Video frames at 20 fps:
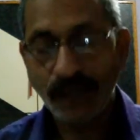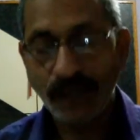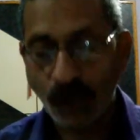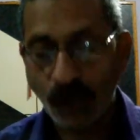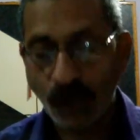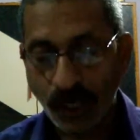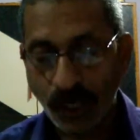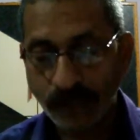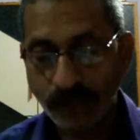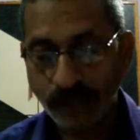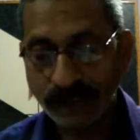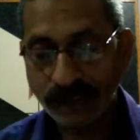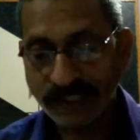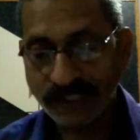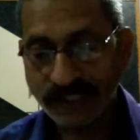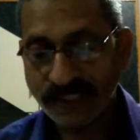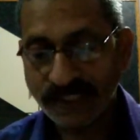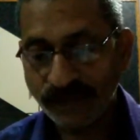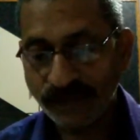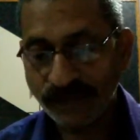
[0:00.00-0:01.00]
on the
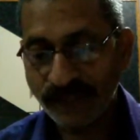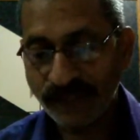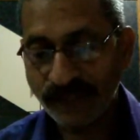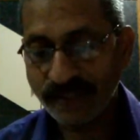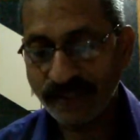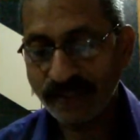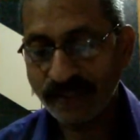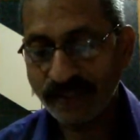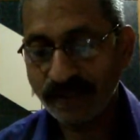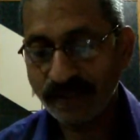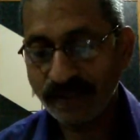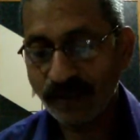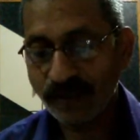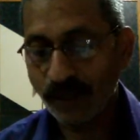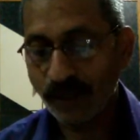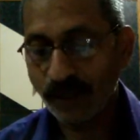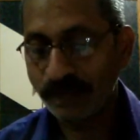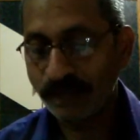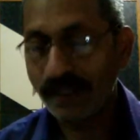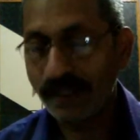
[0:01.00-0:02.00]
surface
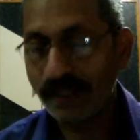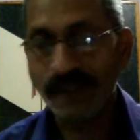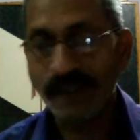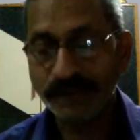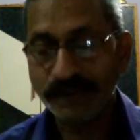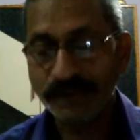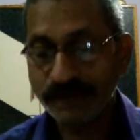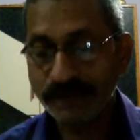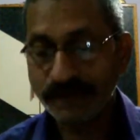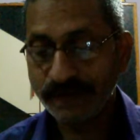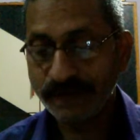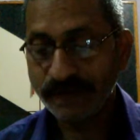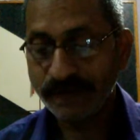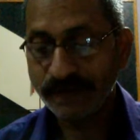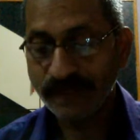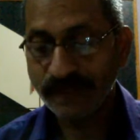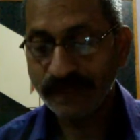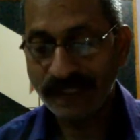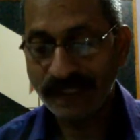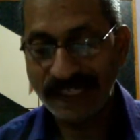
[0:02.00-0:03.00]
of the earth
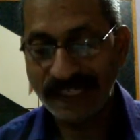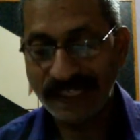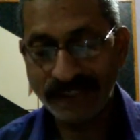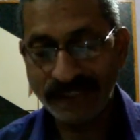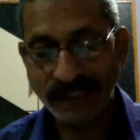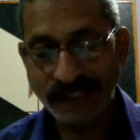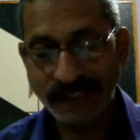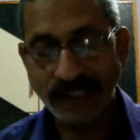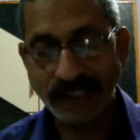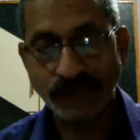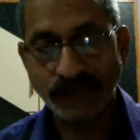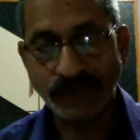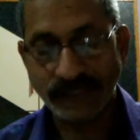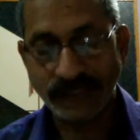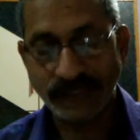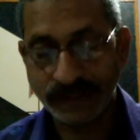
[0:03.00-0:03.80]
near the equator.